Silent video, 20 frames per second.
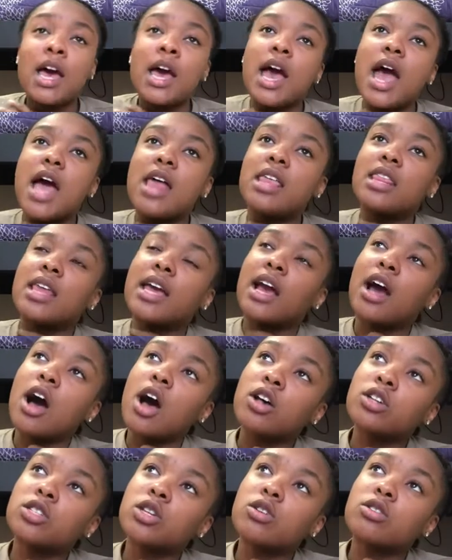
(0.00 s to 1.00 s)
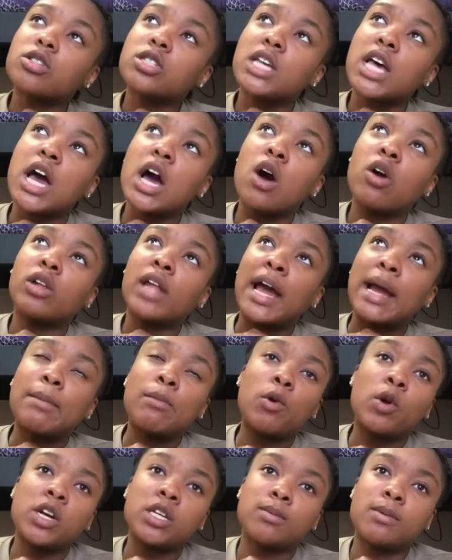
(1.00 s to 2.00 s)
and then they also sell like
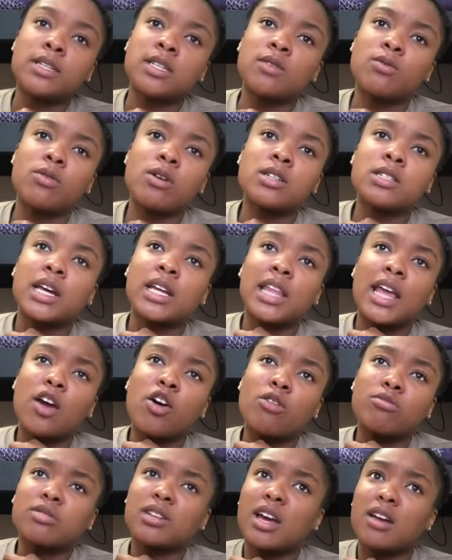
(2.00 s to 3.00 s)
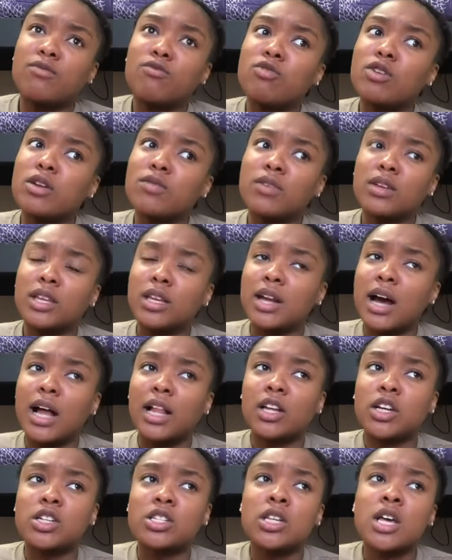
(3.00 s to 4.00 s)
more expensive ones, like they go up to like
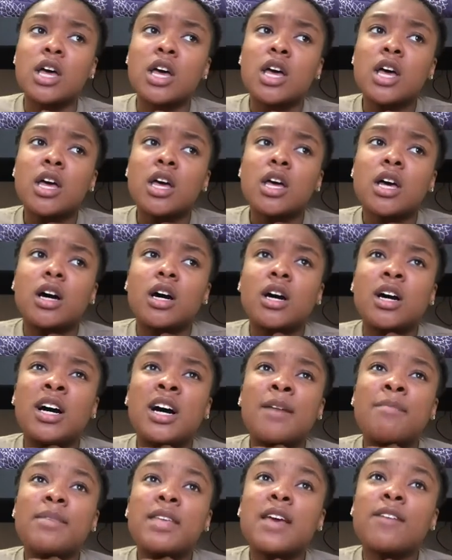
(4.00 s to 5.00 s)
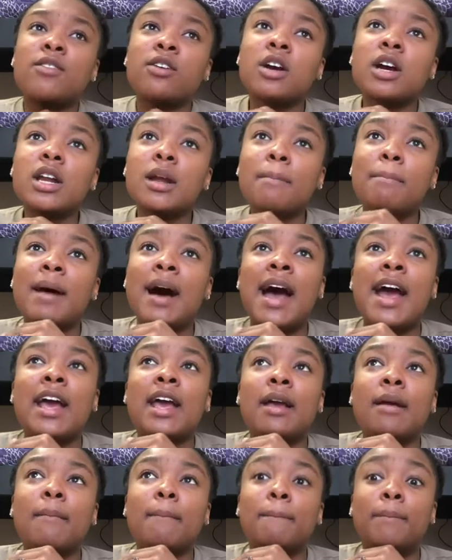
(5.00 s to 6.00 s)
$40-50. If you're gonna
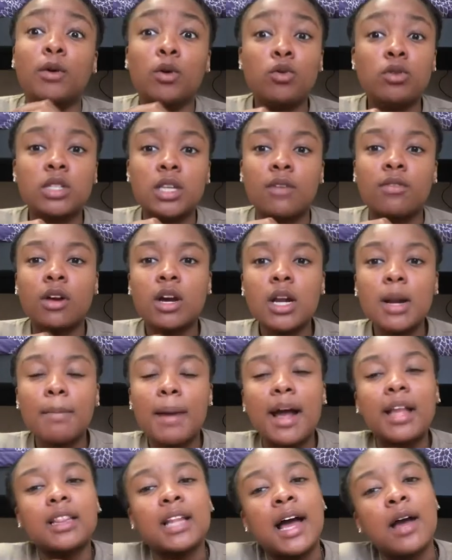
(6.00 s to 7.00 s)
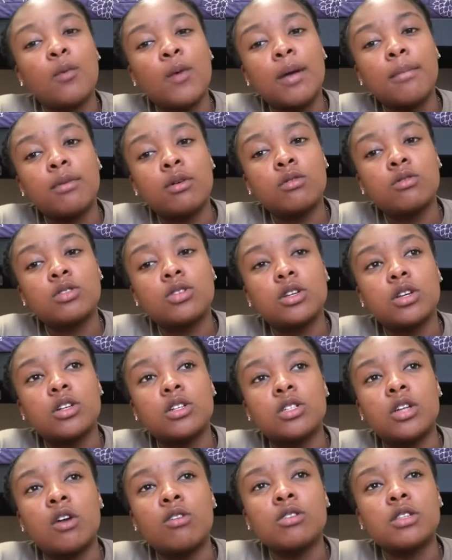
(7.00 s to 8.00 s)
buy boots, if you're gonna buy lightweight boots,
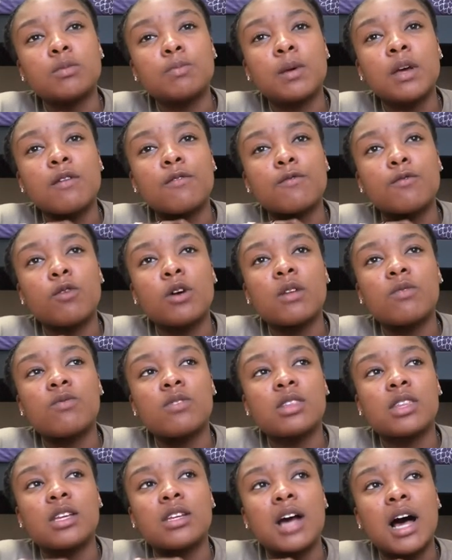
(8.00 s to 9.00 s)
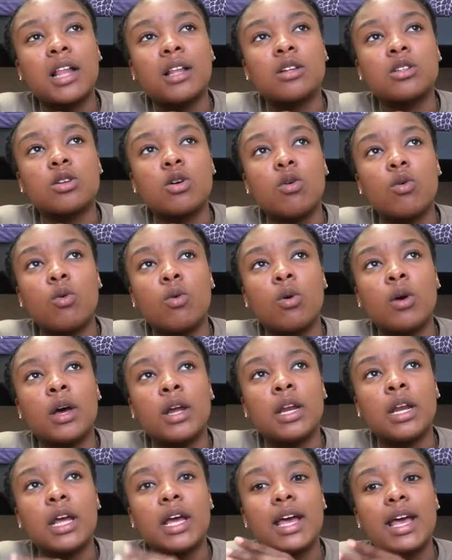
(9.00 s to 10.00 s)
don't spend $40-50
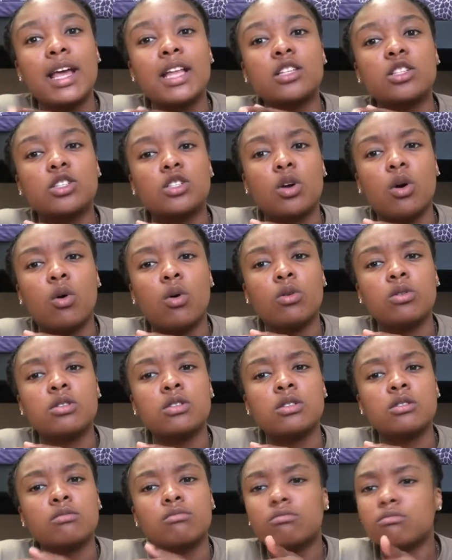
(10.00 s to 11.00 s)
on insoles.